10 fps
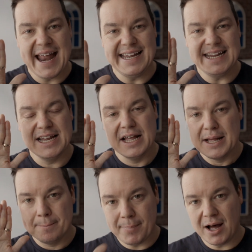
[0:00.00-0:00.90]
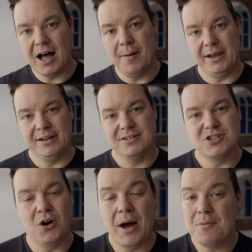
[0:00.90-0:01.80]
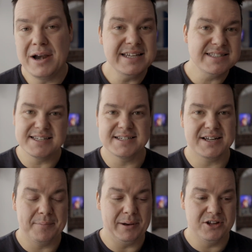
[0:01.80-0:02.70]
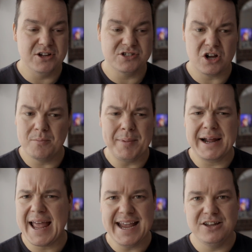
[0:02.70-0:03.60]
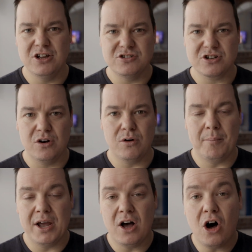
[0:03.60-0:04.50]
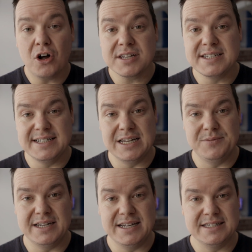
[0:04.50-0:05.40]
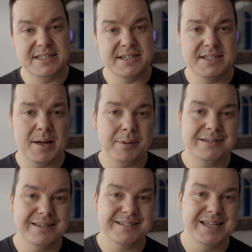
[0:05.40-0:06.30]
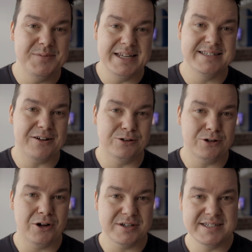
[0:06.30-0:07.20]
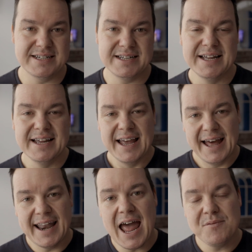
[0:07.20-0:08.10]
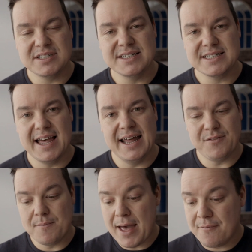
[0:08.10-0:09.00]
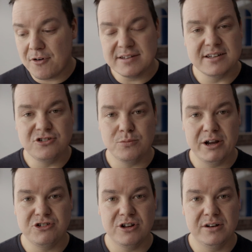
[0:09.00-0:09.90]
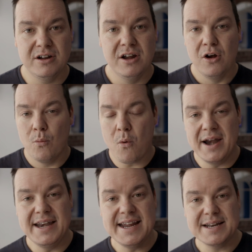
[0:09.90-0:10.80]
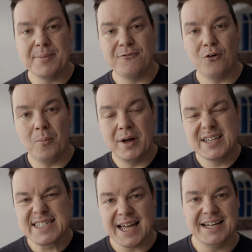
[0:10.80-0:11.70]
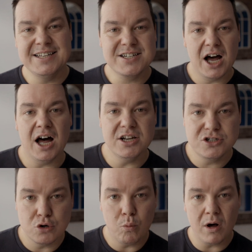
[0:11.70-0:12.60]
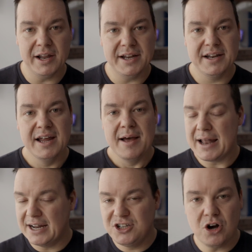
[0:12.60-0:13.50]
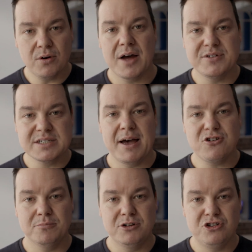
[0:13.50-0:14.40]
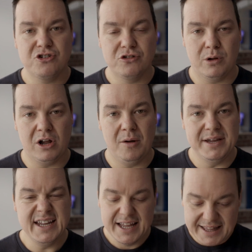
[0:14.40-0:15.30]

any palming. So I released this a couple of years ago, maybe like eight years ago, on my Odyssey DVDs. These are double disc DVD set called Odyssey. And ever since then, if I'm ever in a situation where I need to perform a signed card to wallet and I don't have a special magician's wallet on me,